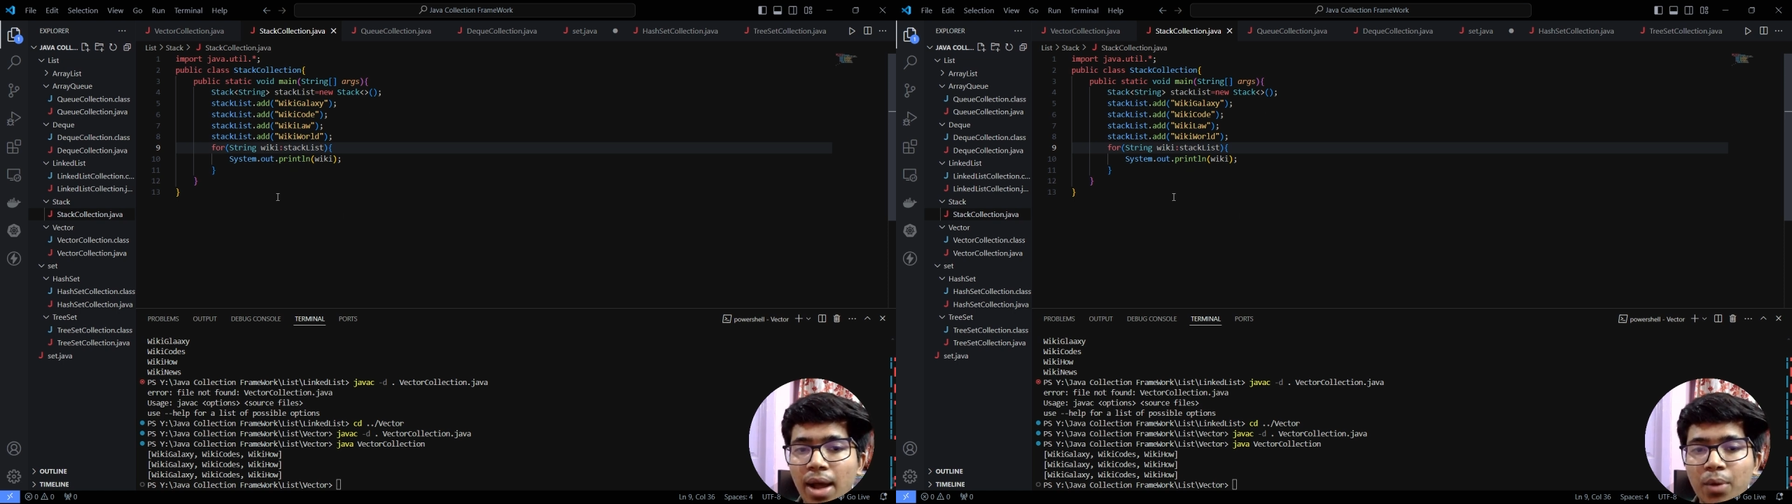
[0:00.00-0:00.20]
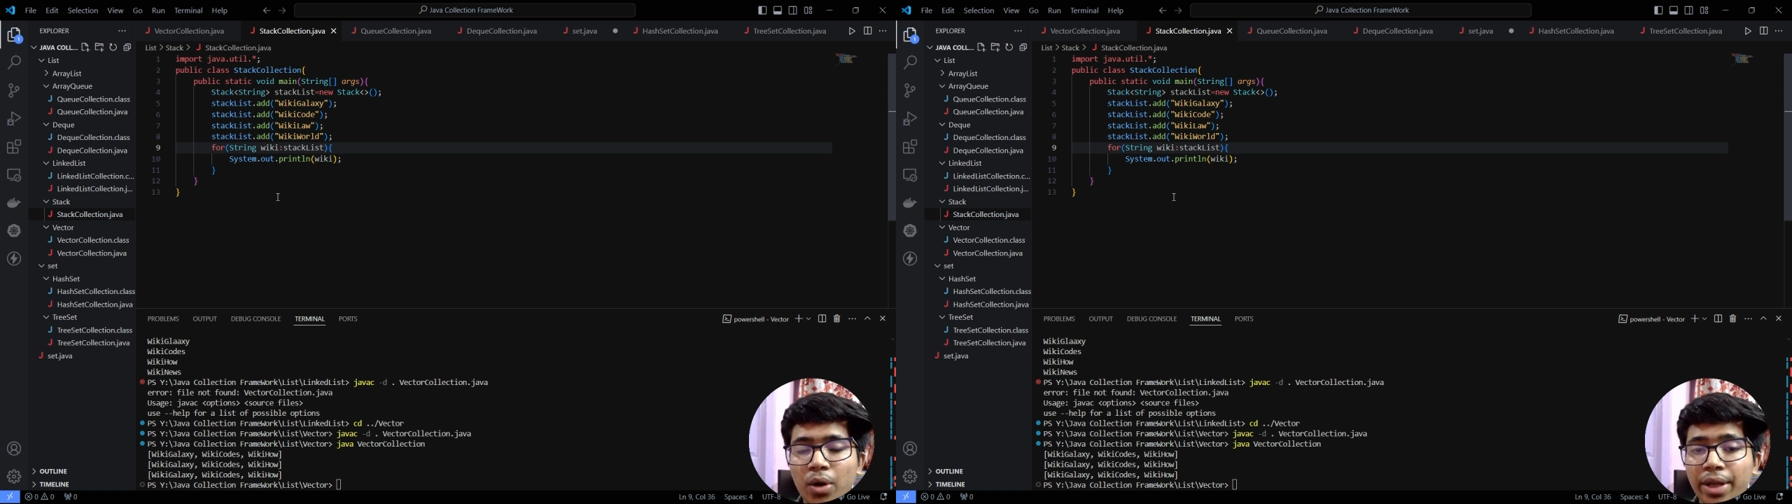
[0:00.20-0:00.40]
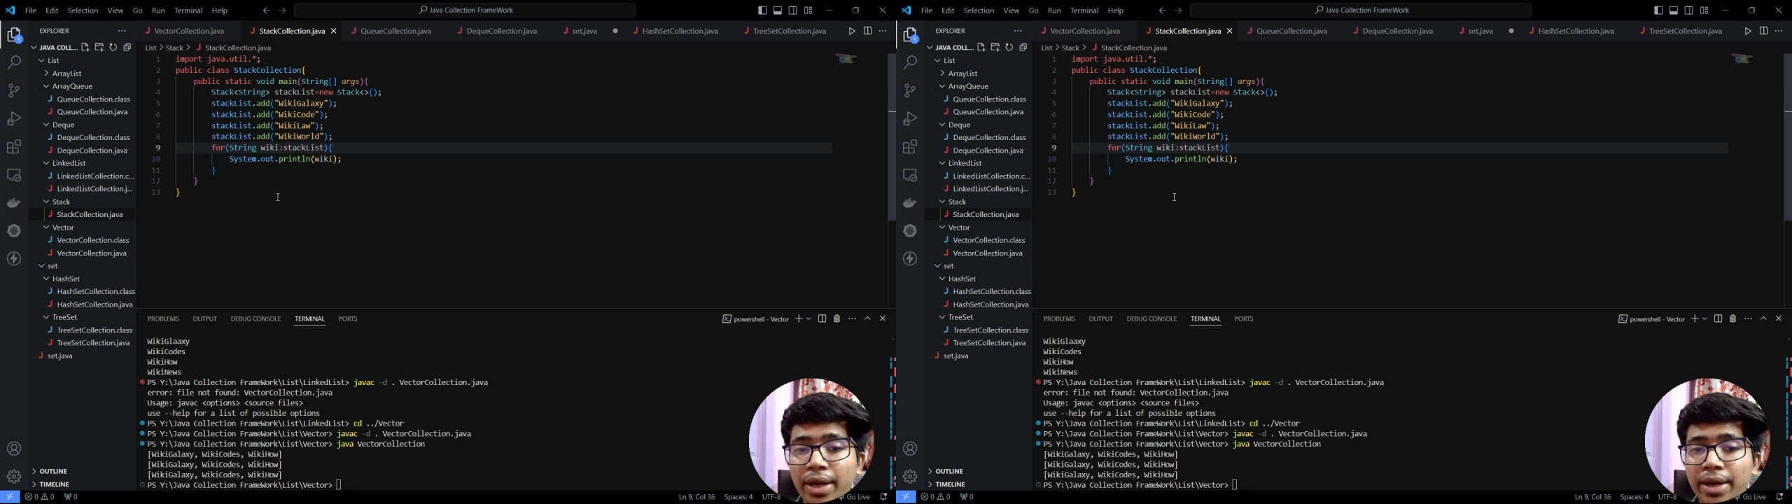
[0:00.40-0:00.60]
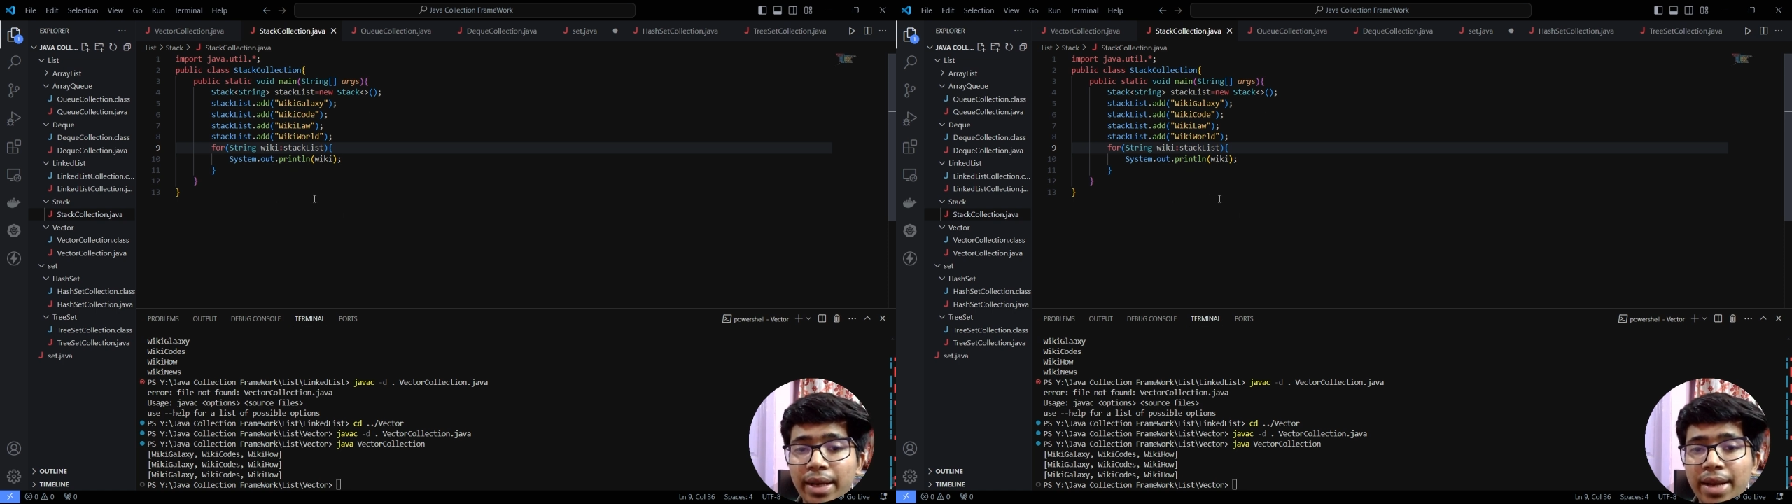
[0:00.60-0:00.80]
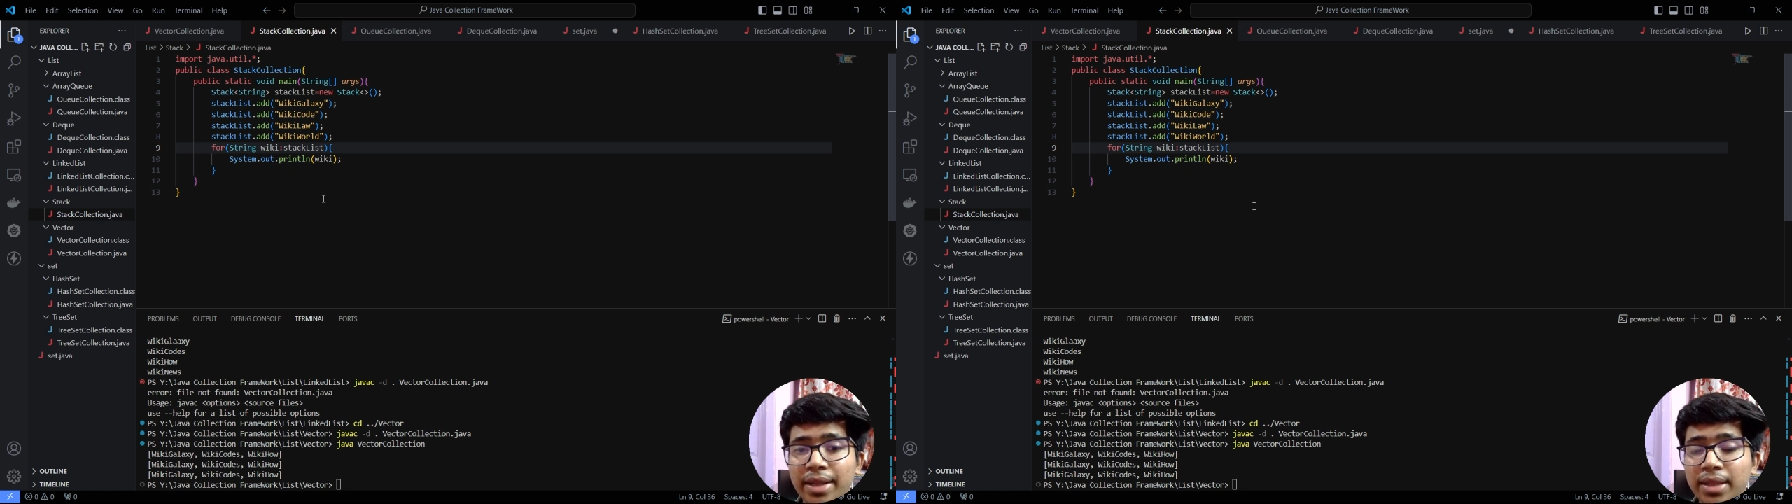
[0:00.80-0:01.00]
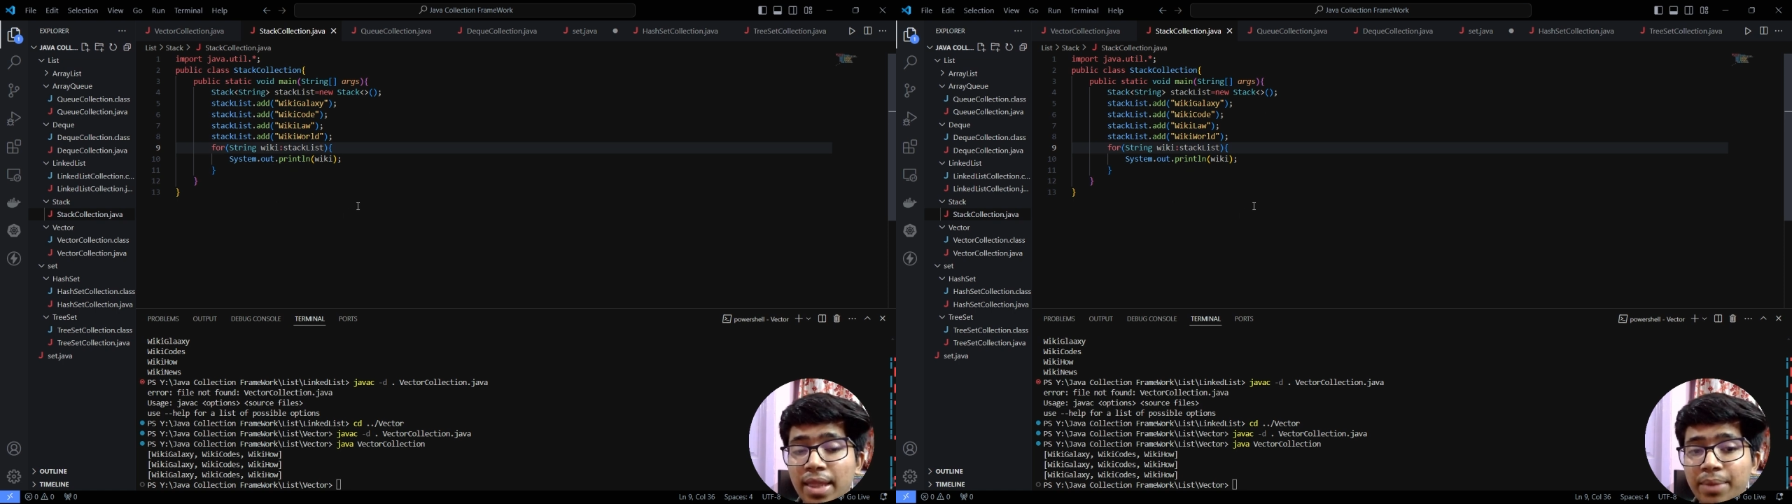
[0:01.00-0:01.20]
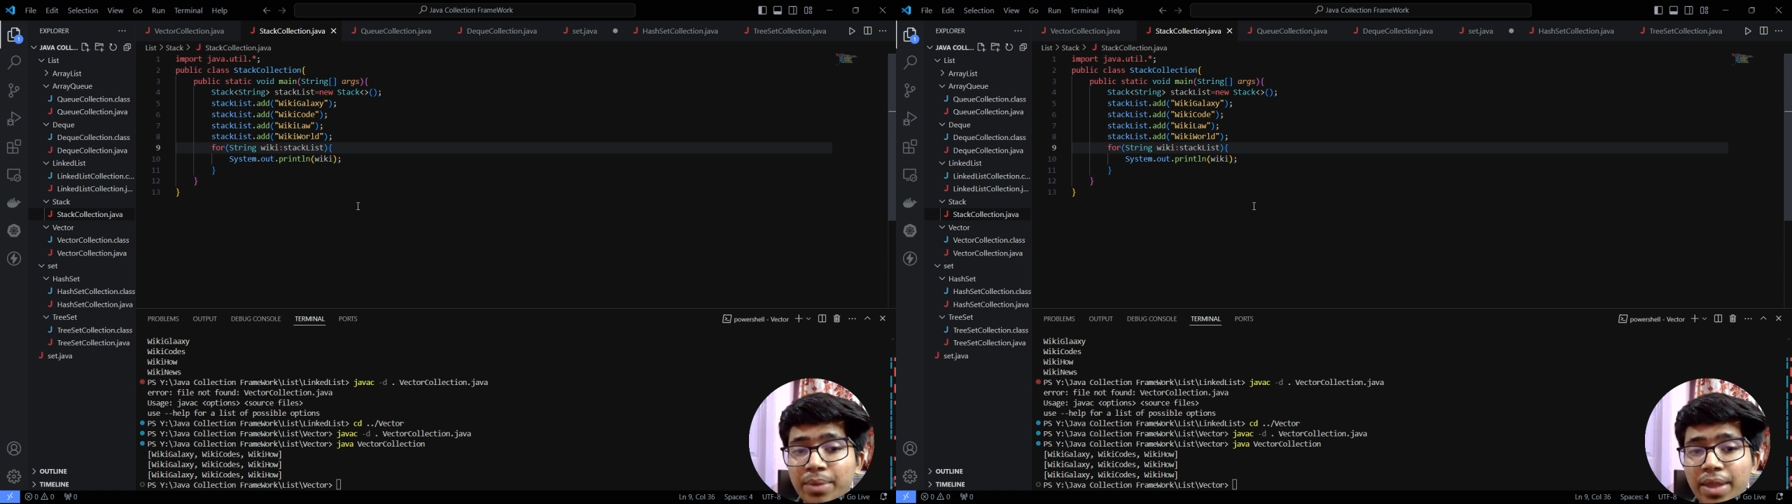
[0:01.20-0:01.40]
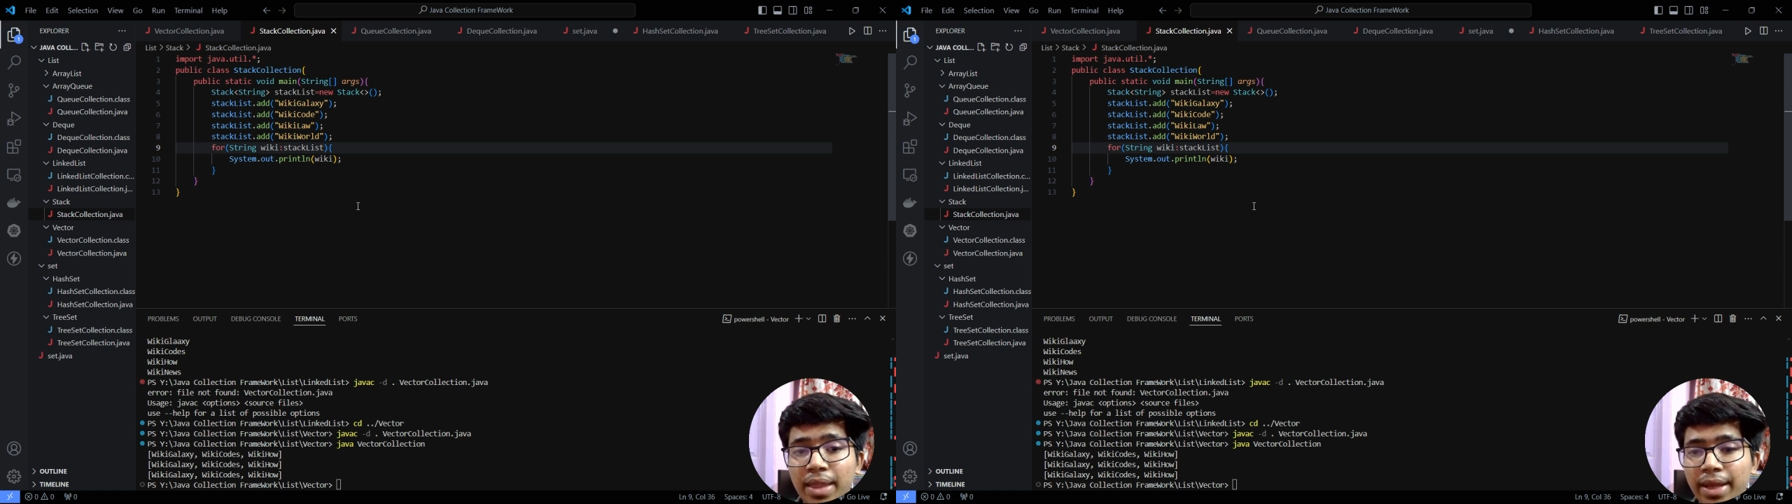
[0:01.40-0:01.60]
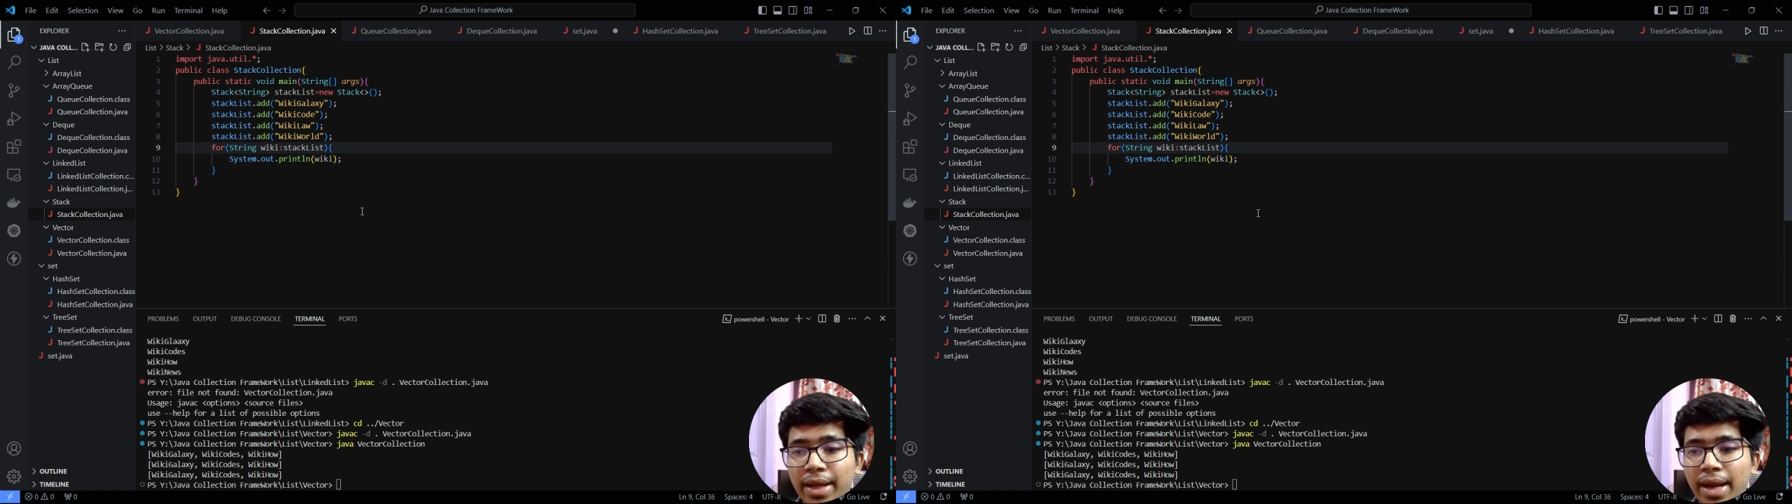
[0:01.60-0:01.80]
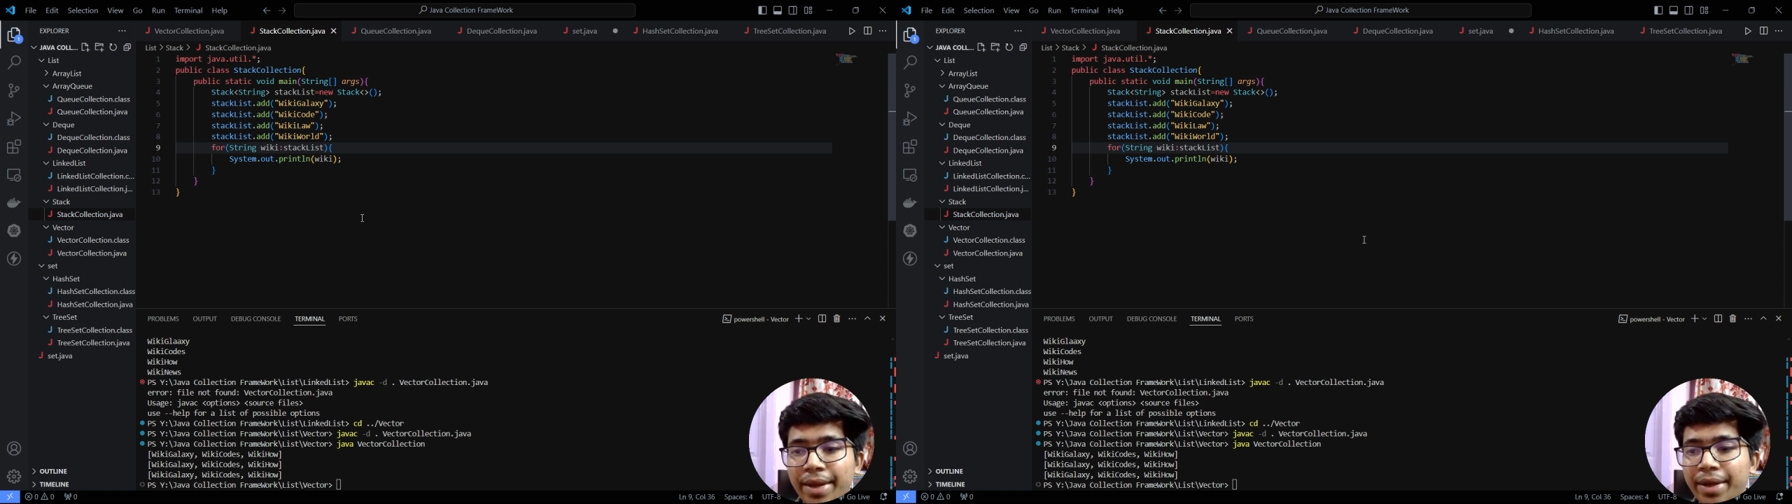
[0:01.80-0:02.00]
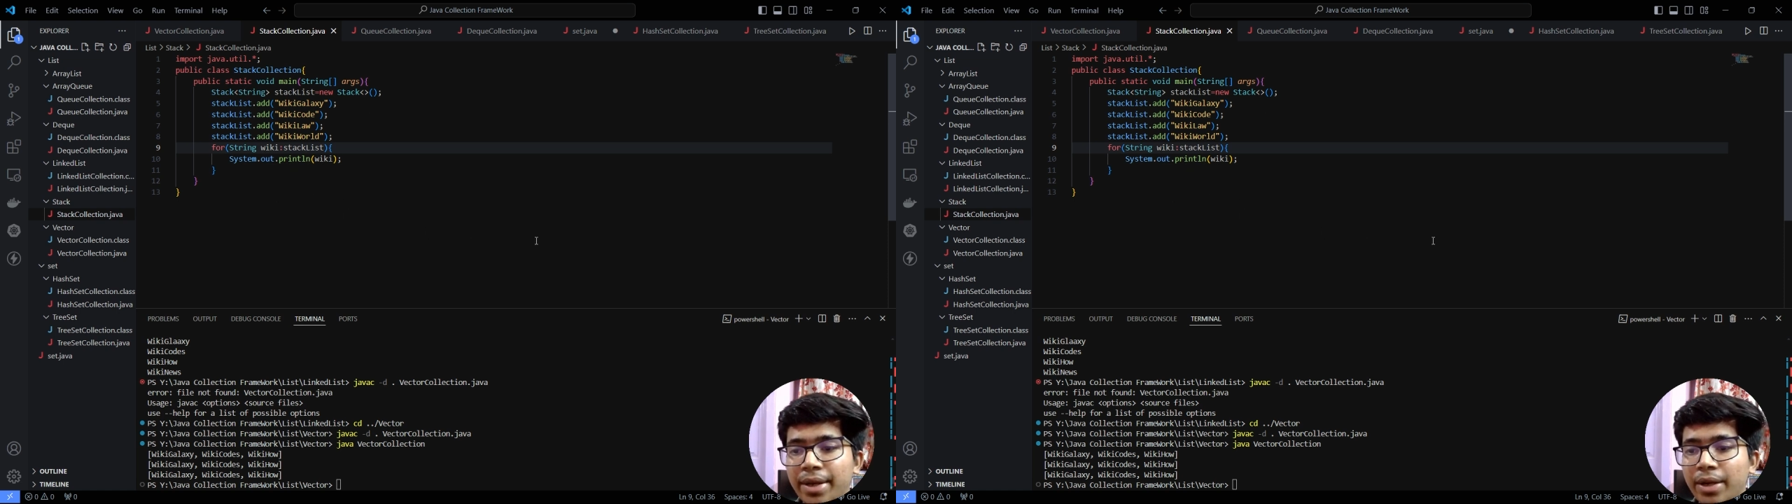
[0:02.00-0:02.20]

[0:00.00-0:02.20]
I'm not again declaring the same things again and again.